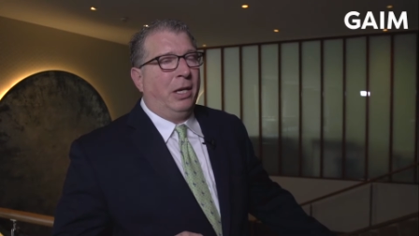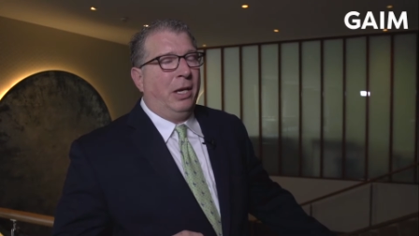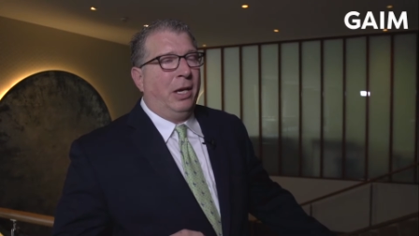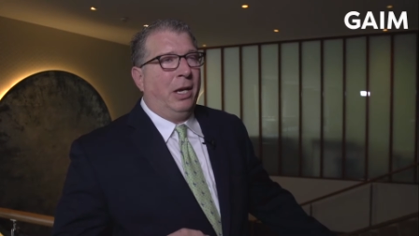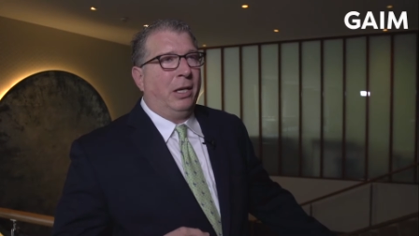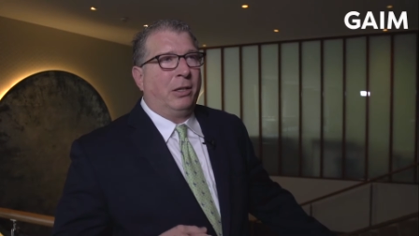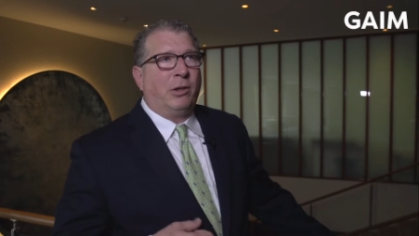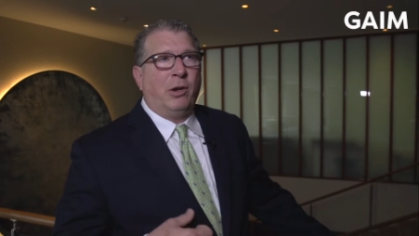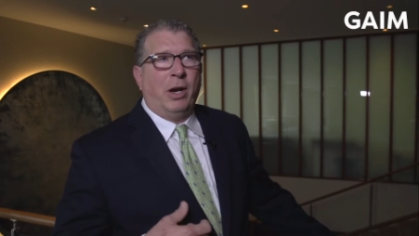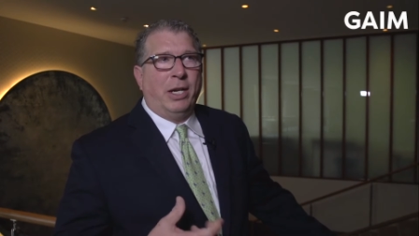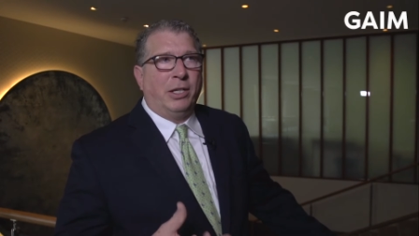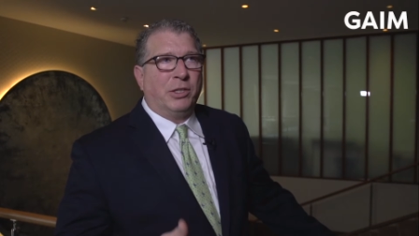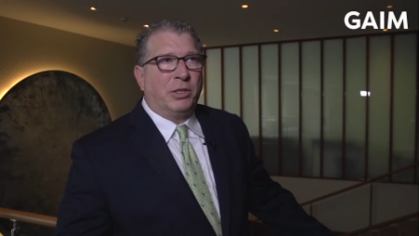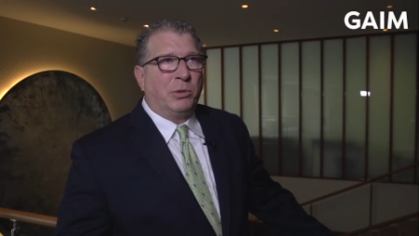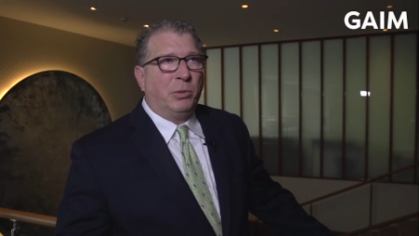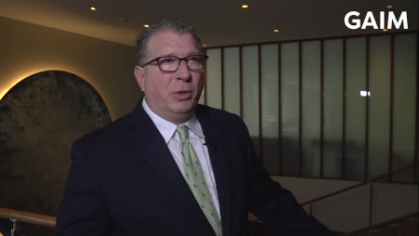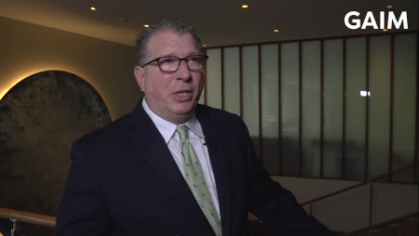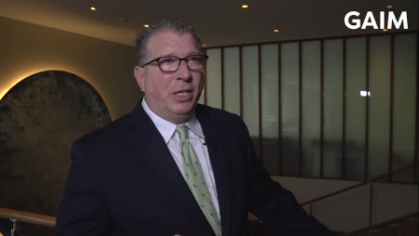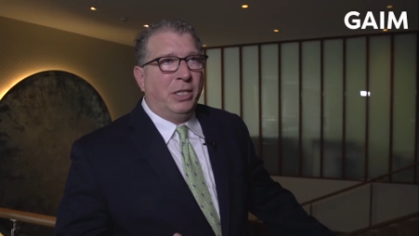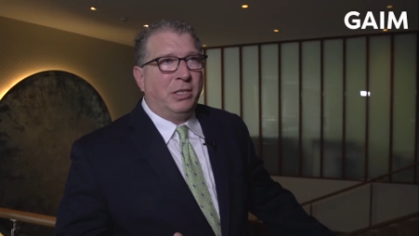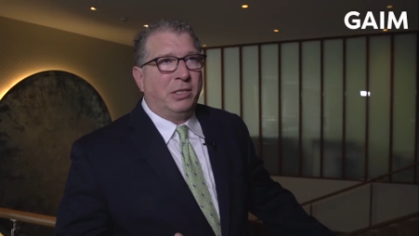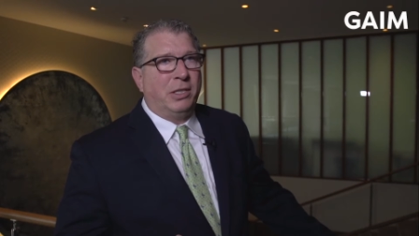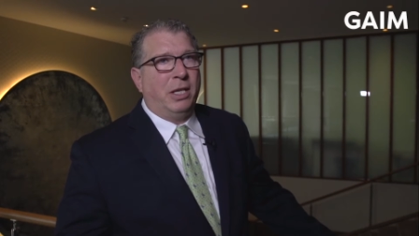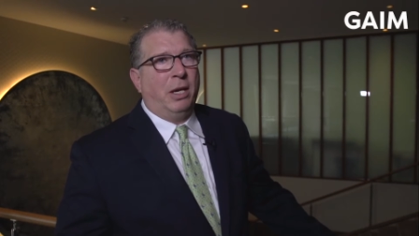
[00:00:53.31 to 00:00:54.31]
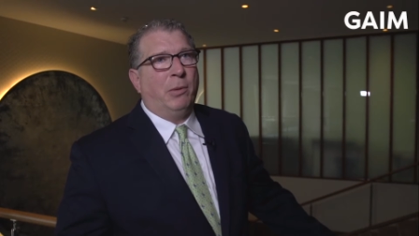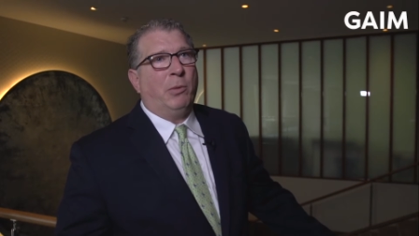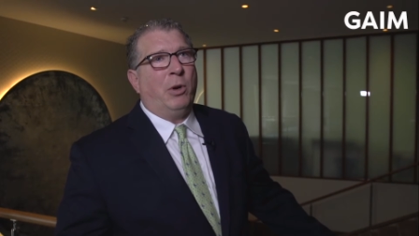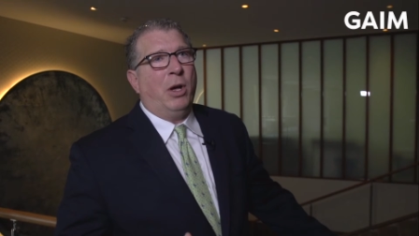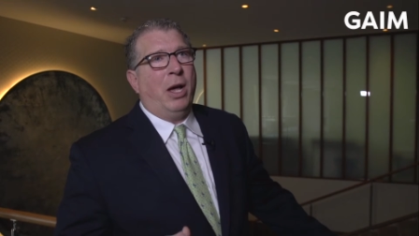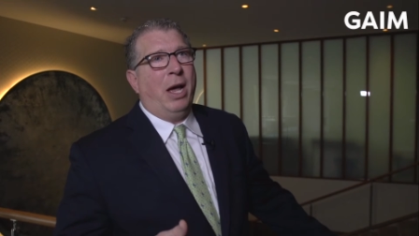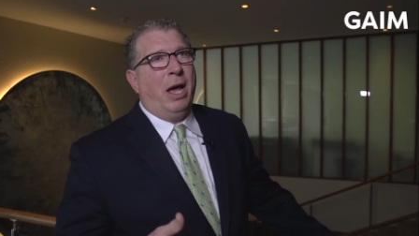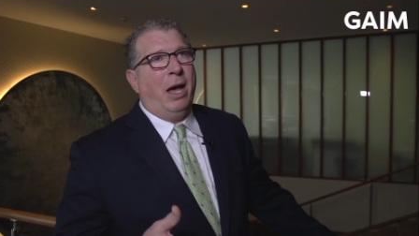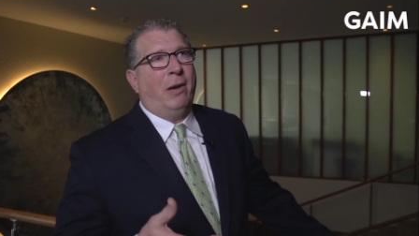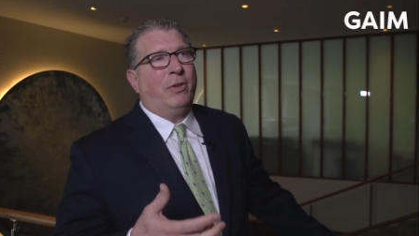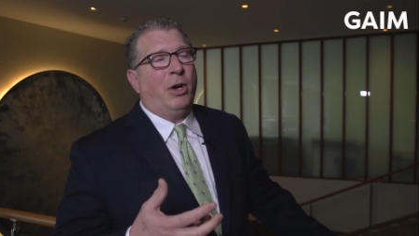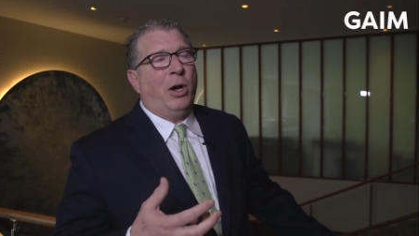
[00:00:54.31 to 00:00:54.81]
uh, Credit Suisse, that will
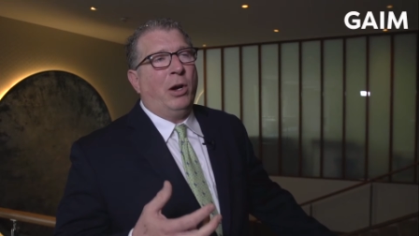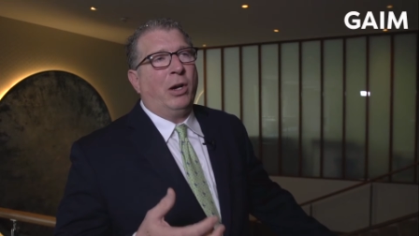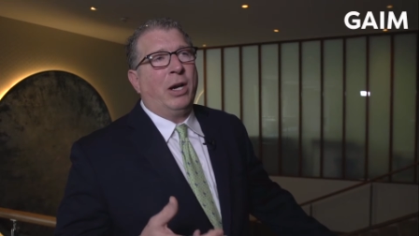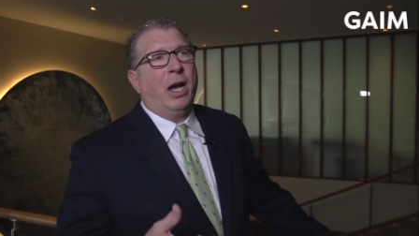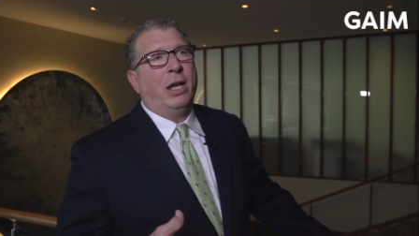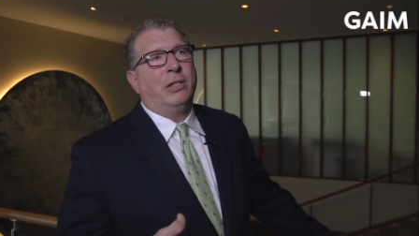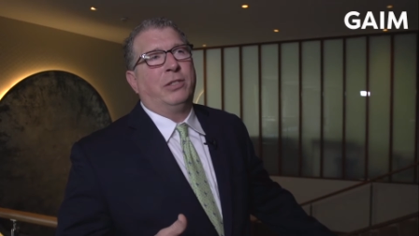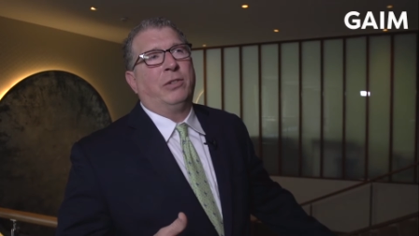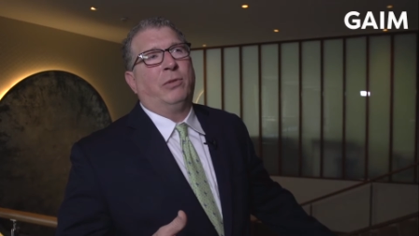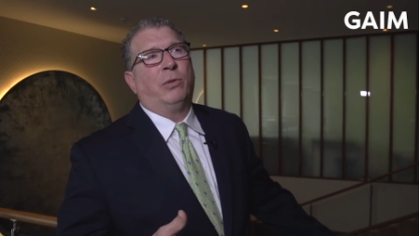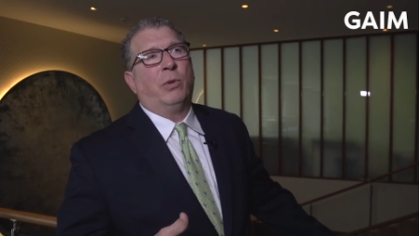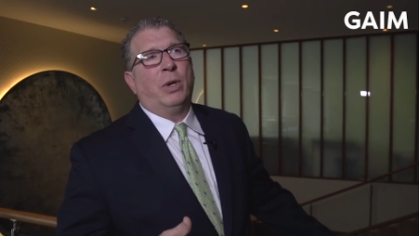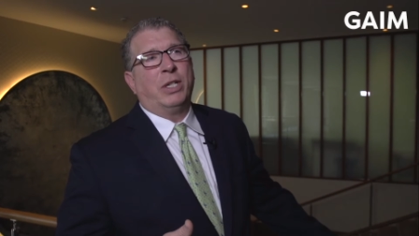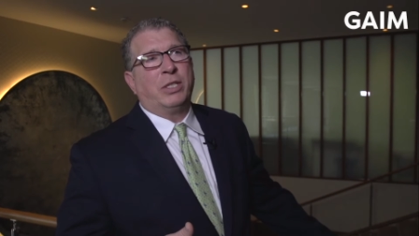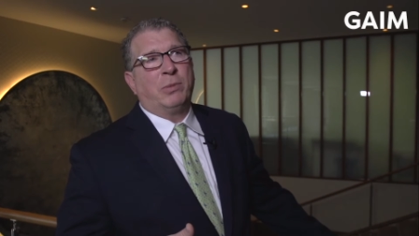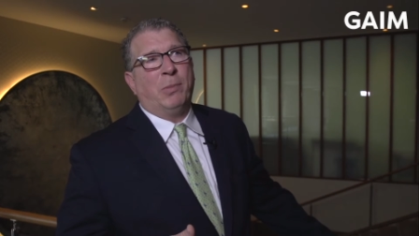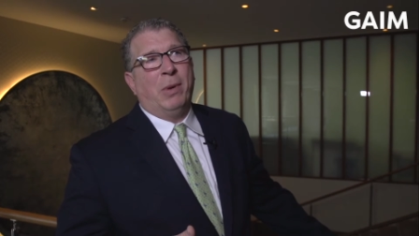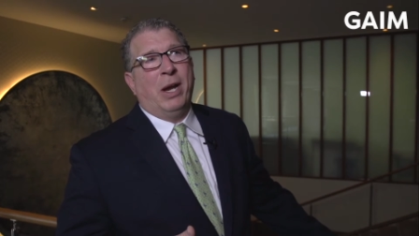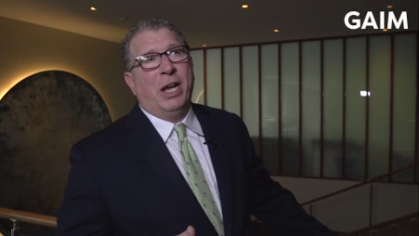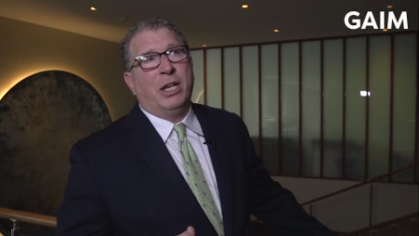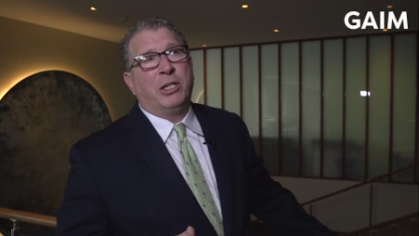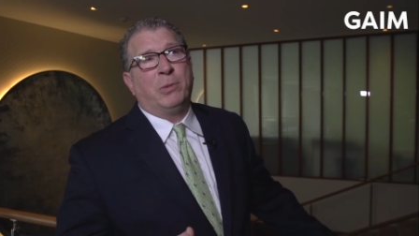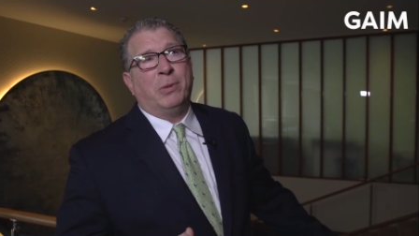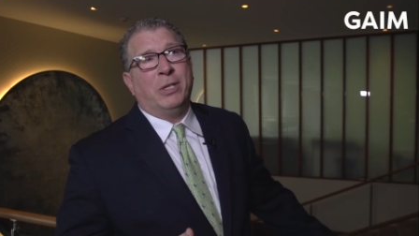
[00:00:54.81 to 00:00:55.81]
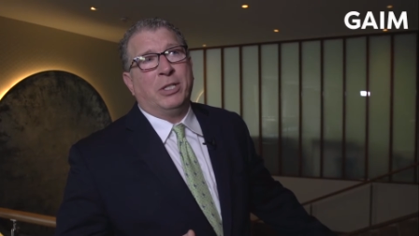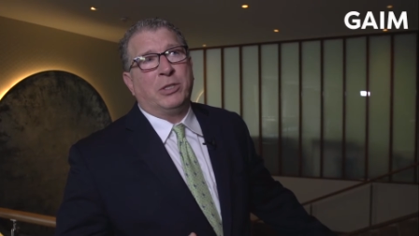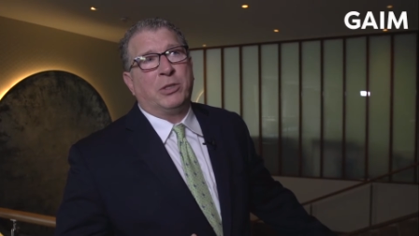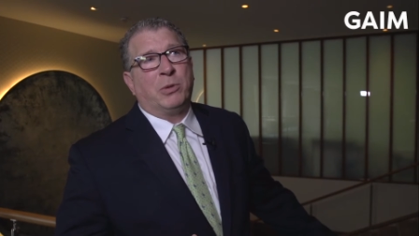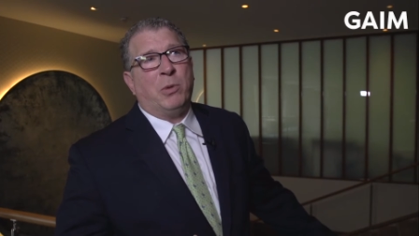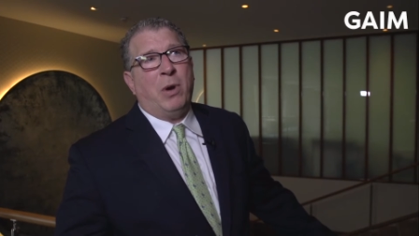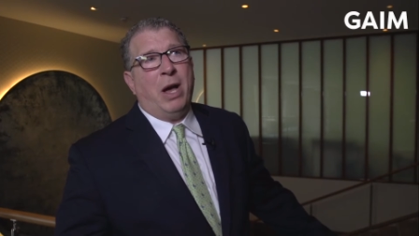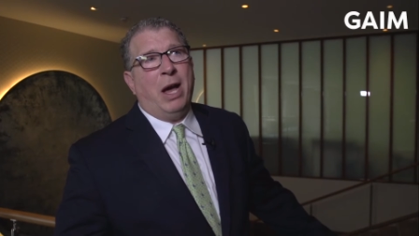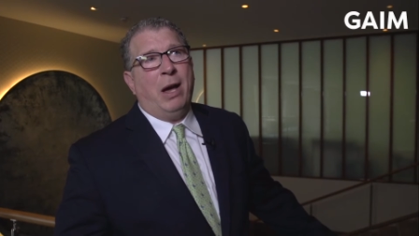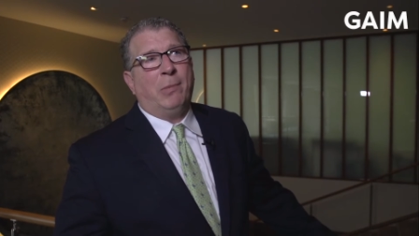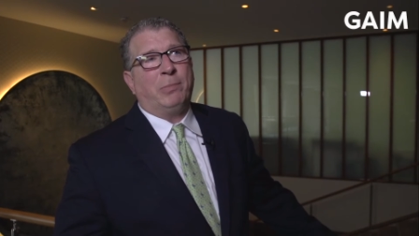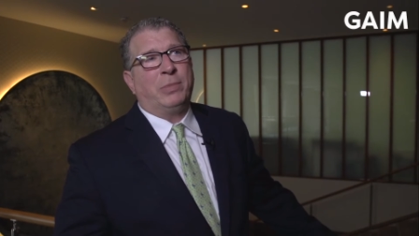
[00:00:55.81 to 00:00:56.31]
have all kinds of risk management
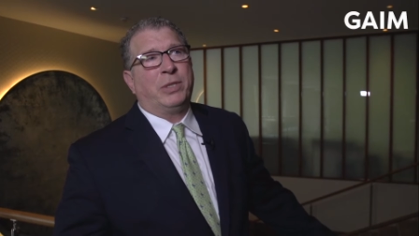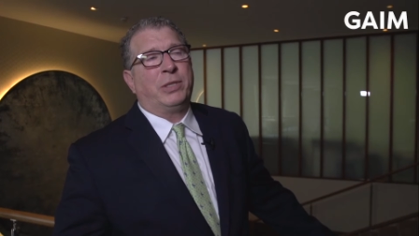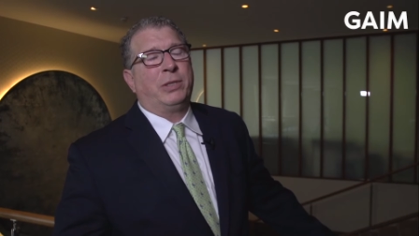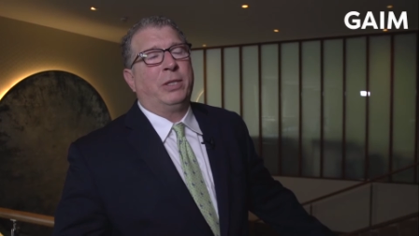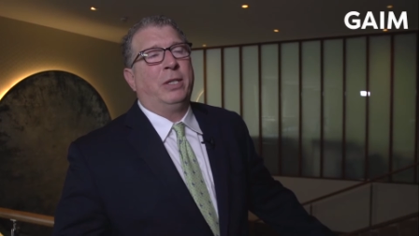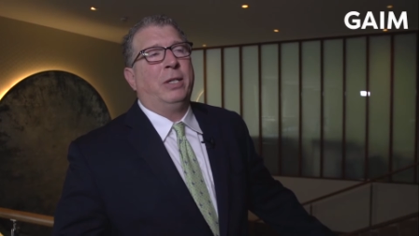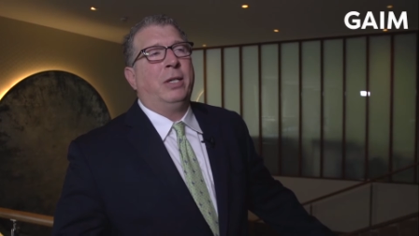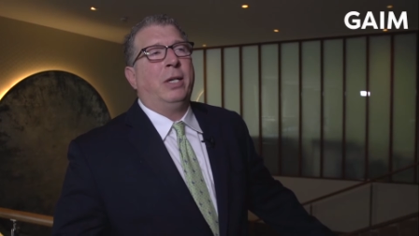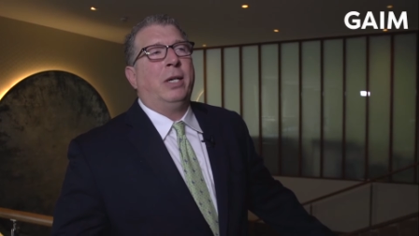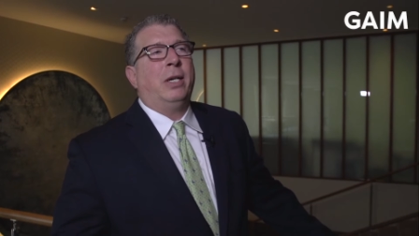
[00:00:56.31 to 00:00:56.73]
swaps.